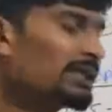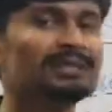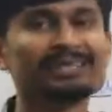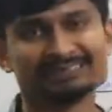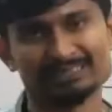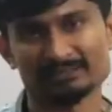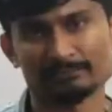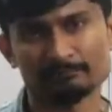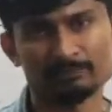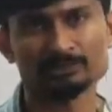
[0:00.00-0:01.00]
in nature.
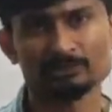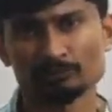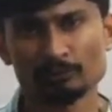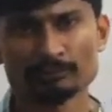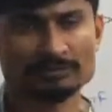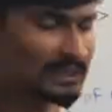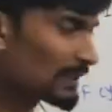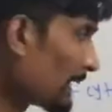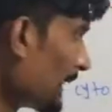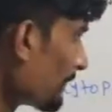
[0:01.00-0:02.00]
These neutrophils
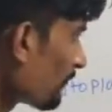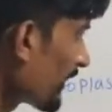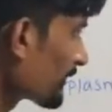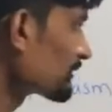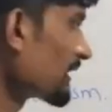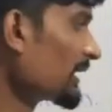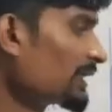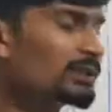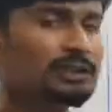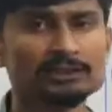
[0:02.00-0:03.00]
are
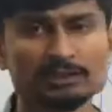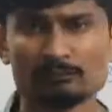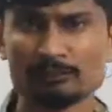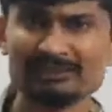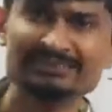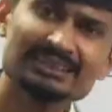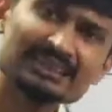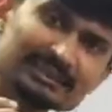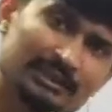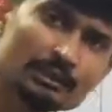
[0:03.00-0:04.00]
phagocytic in nature, means
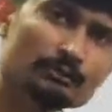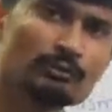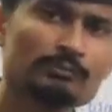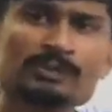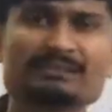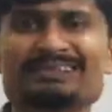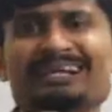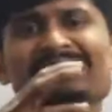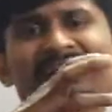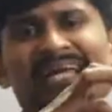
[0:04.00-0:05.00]
the neutrophils
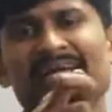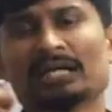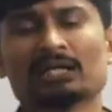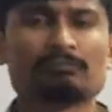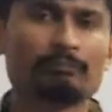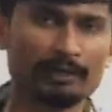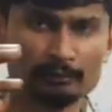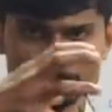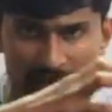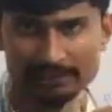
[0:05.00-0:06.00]
engulf,
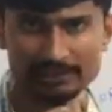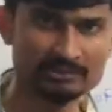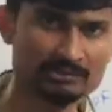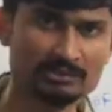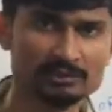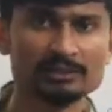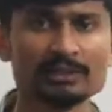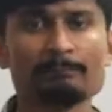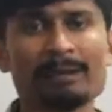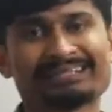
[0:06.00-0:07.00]
phagocytize
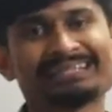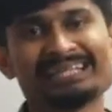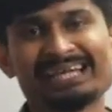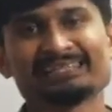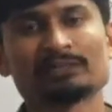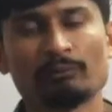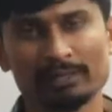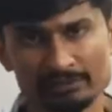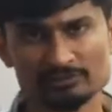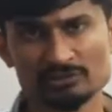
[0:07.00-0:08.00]
the bacteria and the
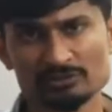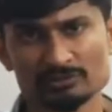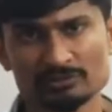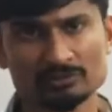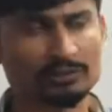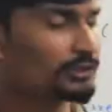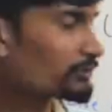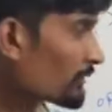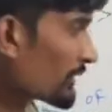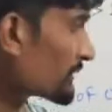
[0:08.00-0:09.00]
viruses. Okay,
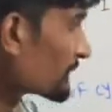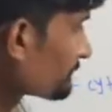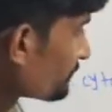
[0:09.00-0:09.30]
students.